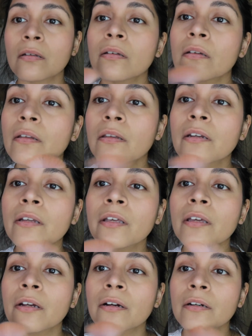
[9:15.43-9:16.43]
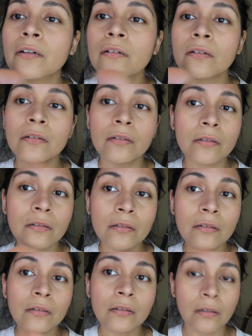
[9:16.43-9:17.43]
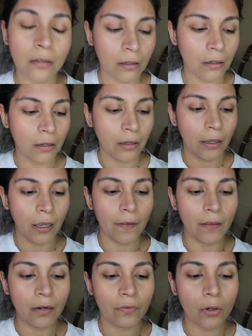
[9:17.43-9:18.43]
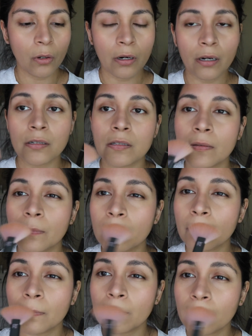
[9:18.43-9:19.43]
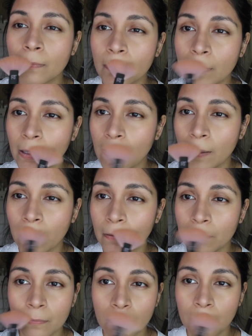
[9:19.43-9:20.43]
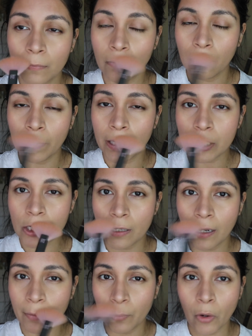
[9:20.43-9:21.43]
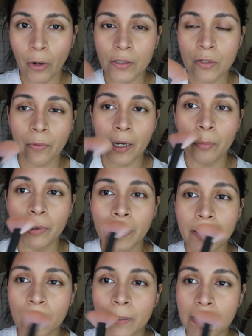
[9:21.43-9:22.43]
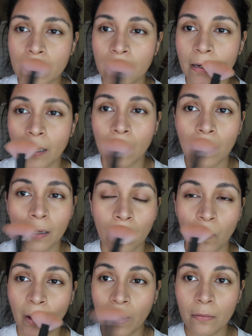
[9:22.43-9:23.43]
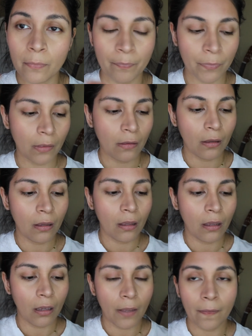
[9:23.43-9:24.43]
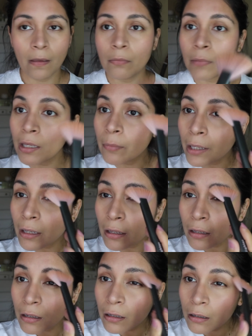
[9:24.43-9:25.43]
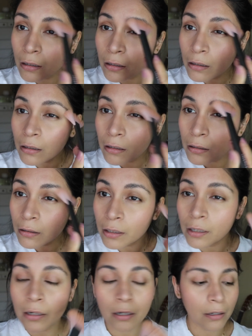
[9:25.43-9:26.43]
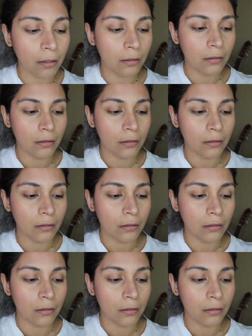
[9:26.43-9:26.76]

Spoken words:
and then here, and then of course here, which I'm going to reapply towards the end again anyway, and then maybe here,